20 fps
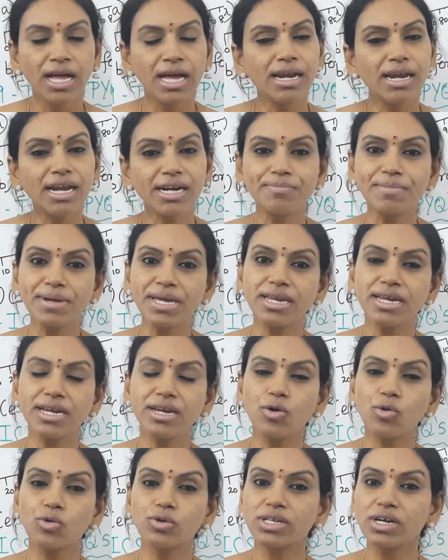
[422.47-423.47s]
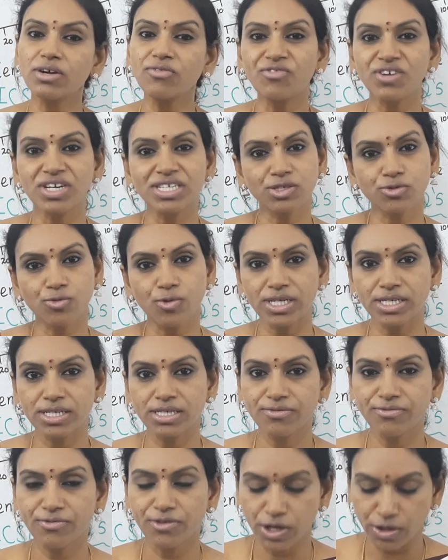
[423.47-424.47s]
Let me read out the first
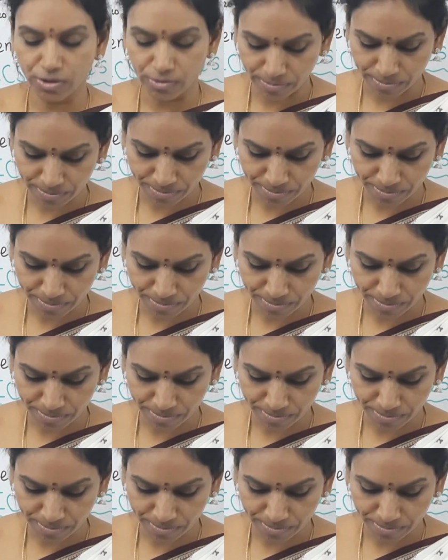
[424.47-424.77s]
question for you.